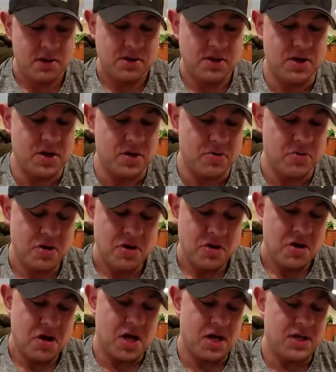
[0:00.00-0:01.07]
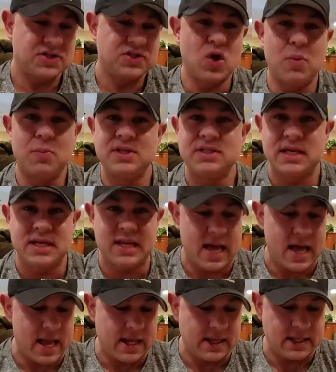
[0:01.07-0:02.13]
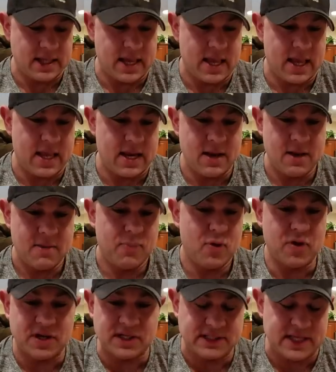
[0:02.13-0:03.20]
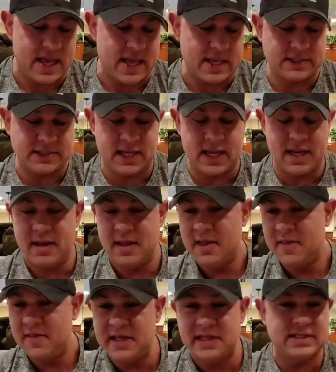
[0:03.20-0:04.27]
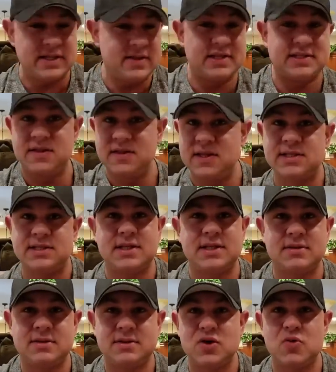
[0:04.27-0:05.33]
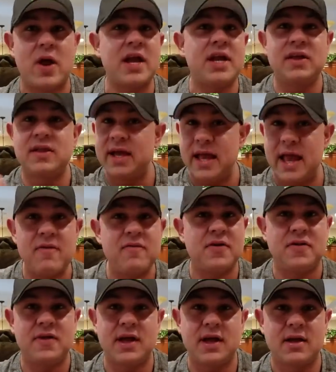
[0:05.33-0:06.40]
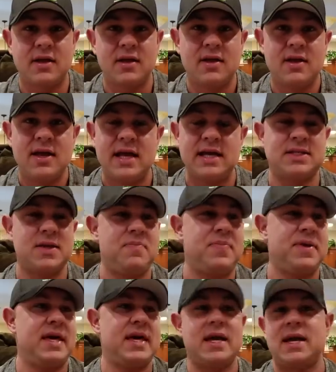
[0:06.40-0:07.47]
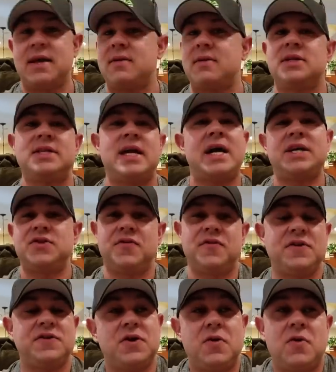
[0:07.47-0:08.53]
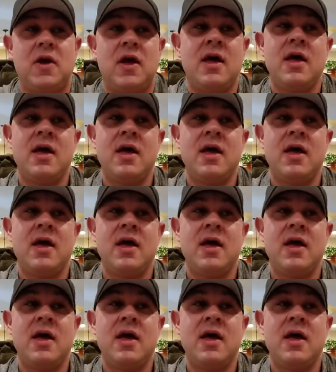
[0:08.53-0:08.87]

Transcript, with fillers: you know, Uh, somas at night and Percocets and yeah. this and this and this Uppers to regulate everything. Painkillers, yeah. It's everything. A big catastrophe. So yeah.